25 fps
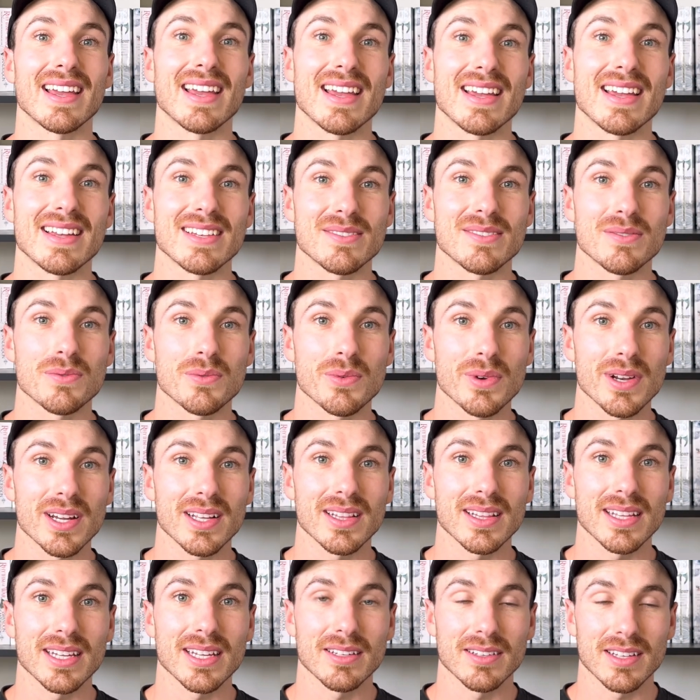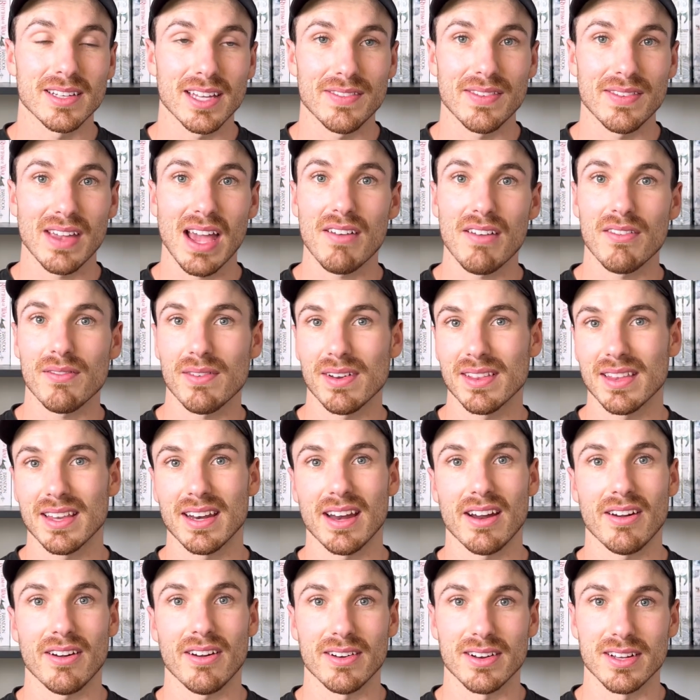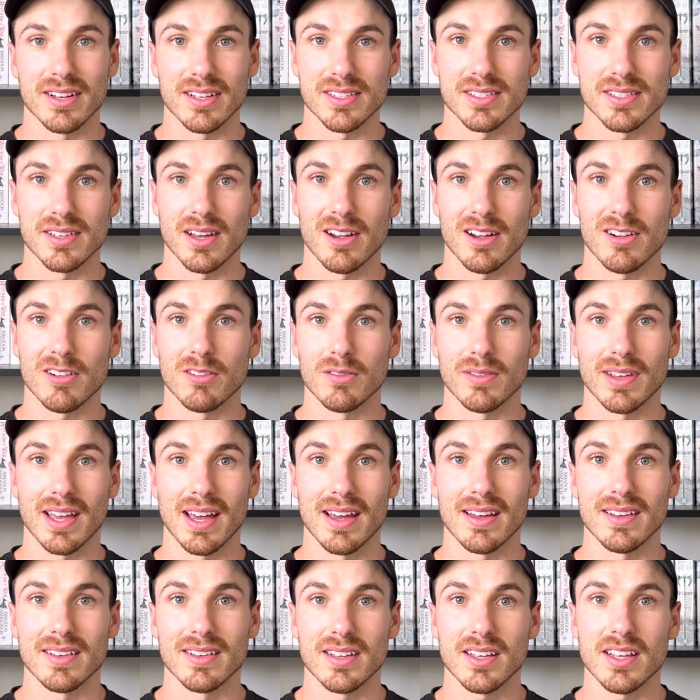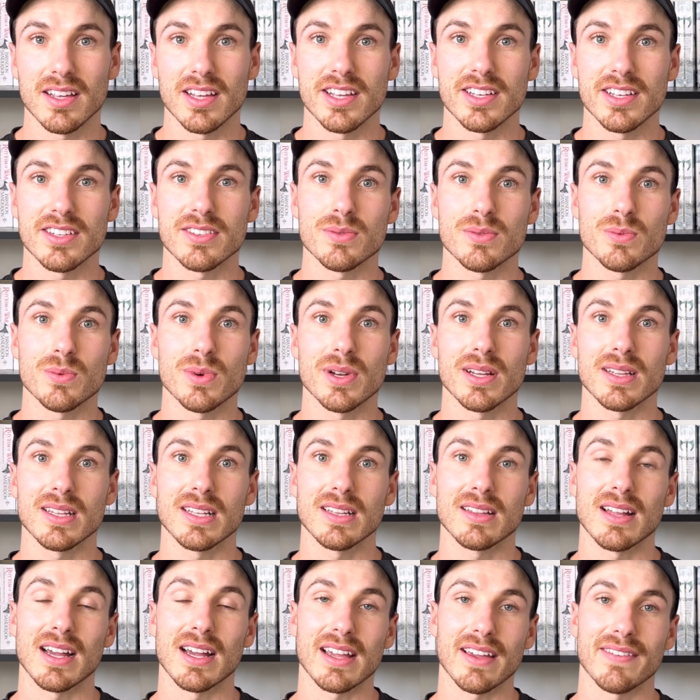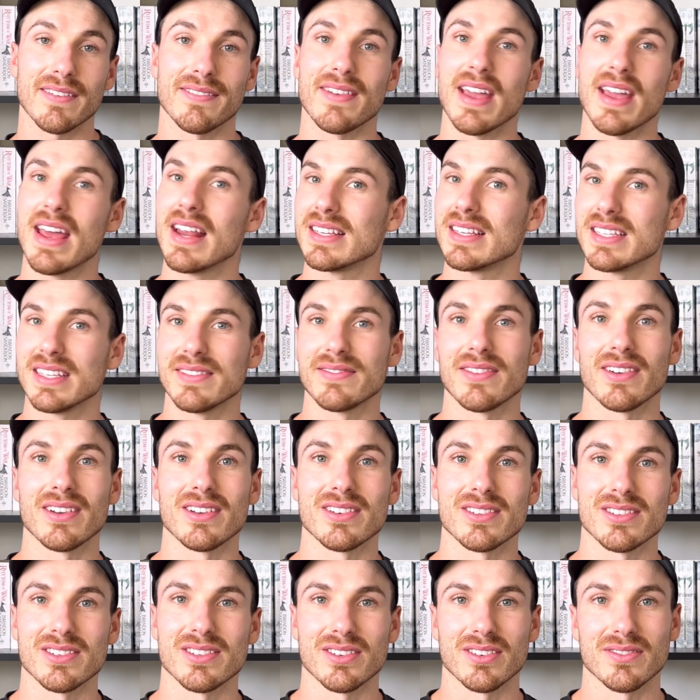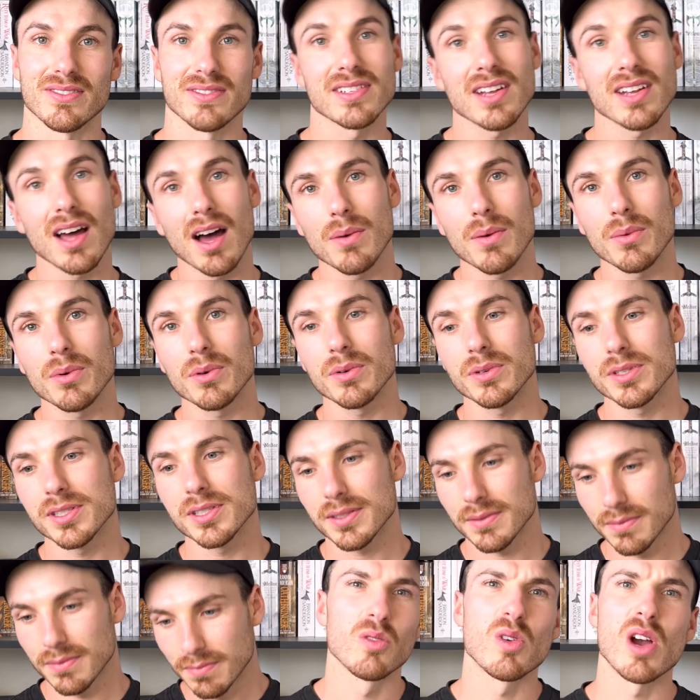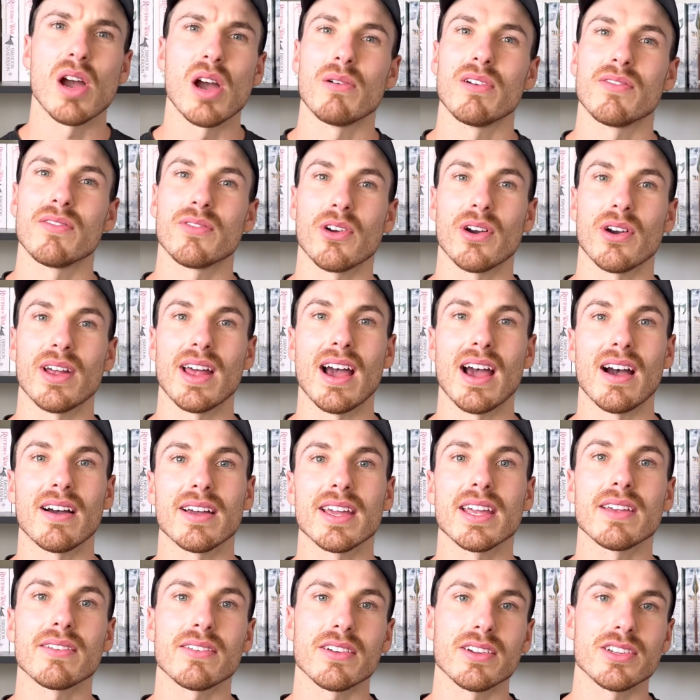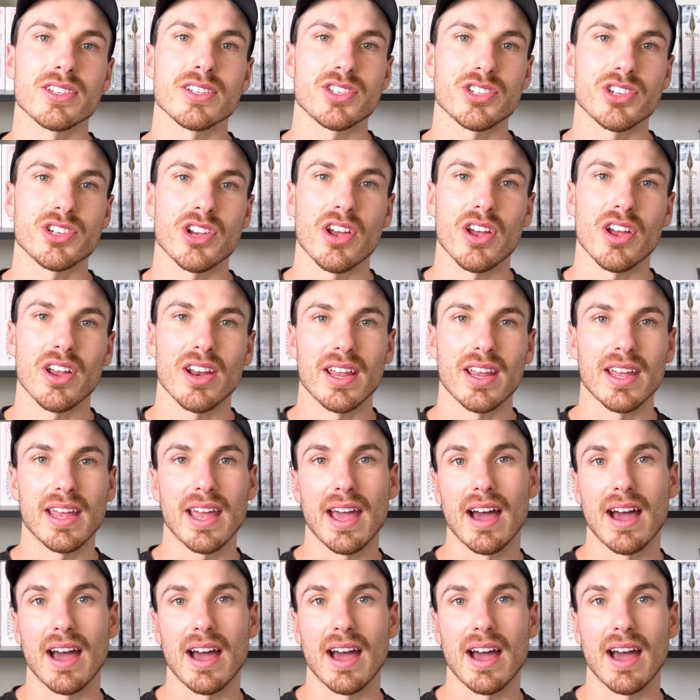It's really, if you haven't read The Inheritance Cycle yet, It's really like a fantasy version of Star Wars, where we've got our hero's journey,